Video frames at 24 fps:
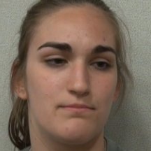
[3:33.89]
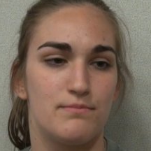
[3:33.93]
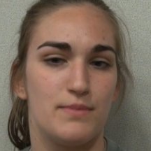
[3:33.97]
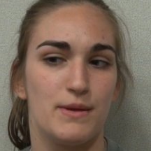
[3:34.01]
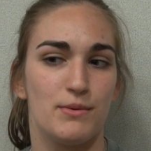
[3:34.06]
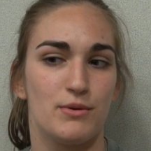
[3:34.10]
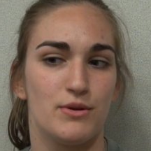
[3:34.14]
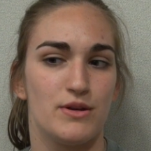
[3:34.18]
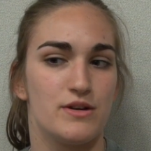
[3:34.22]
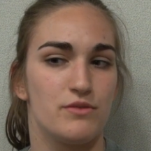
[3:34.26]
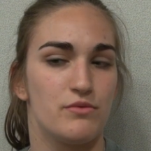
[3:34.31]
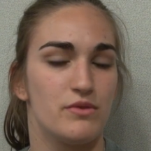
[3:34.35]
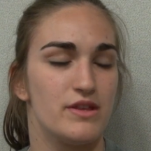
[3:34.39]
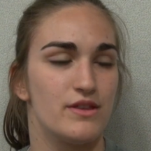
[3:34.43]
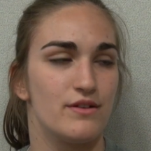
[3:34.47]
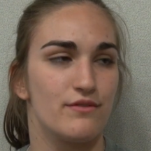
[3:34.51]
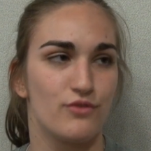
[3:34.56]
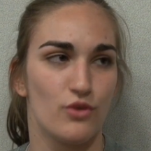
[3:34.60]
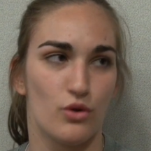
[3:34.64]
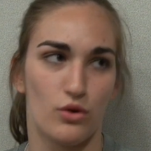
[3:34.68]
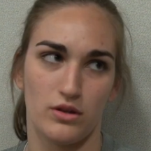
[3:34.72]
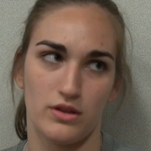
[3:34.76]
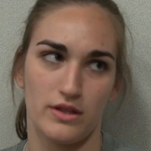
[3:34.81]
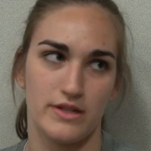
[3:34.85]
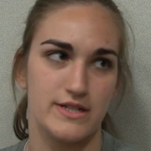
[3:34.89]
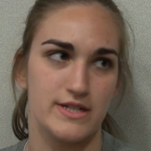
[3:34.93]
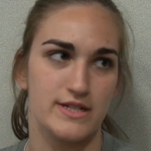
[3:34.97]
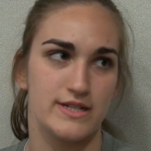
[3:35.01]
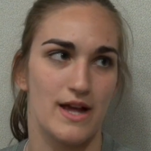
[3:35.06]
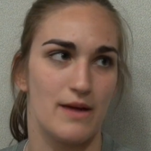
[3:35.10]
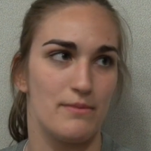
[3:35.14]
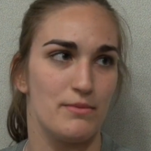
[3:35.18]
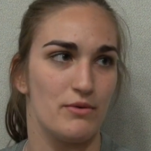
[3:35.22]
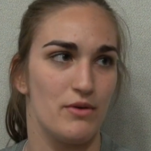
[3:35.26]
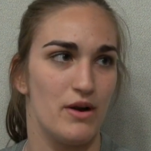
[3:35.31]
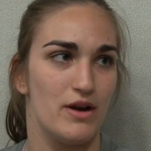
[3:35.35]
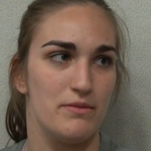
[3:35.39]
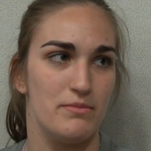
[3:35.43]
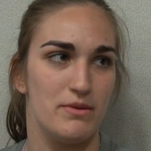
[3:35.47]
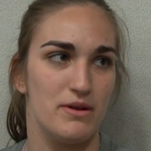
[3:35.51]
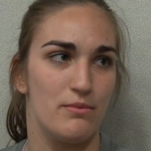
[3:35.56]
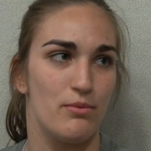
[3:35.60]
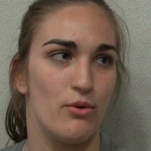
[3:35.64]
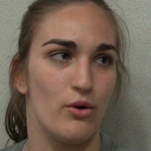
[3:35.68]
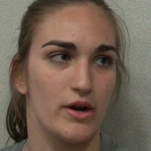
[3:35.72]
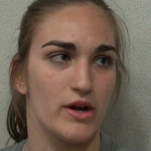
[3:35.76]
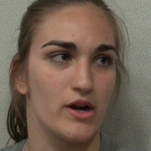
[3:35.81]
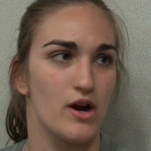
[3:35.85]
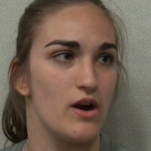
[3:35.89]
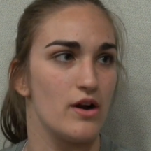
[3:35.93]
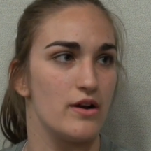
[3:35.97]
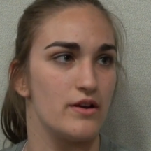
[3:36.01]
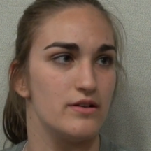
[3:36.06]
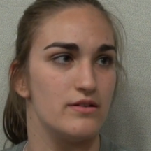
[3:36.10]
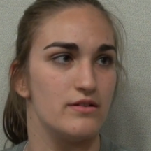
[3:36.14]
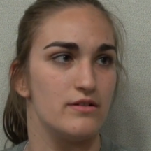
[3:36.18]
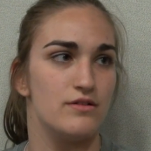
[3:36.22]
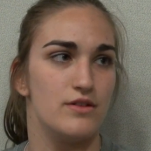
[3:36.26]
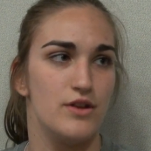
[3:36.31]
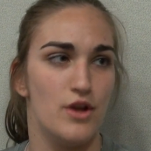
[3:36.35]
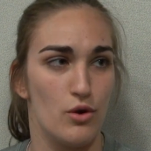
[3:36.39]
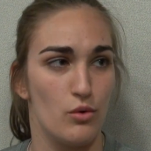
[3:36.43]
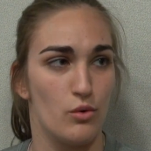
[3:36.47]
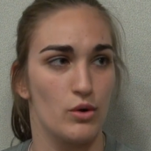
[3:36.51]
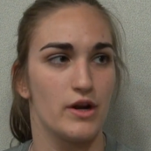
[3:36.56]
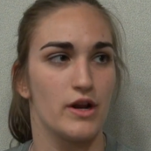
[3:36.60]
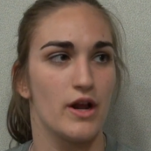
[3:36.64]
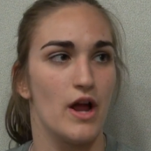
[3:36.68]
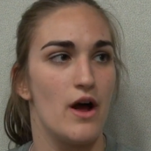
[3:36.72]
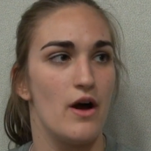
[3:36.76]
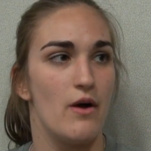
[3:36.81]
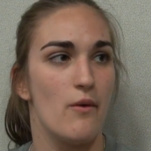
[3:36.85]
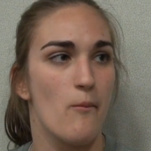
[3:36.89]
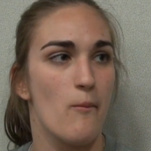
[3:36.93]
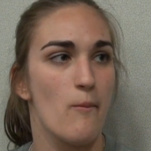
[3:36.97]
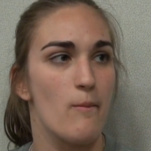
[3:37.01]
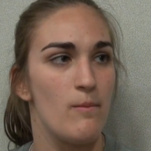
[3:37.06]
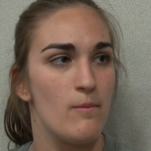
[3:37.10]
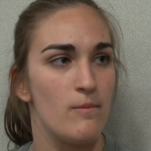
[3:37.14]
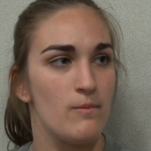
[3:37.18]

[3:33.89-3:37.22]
People need to read the floor. Lindsey's got to be ready to be a point guard and know where to go.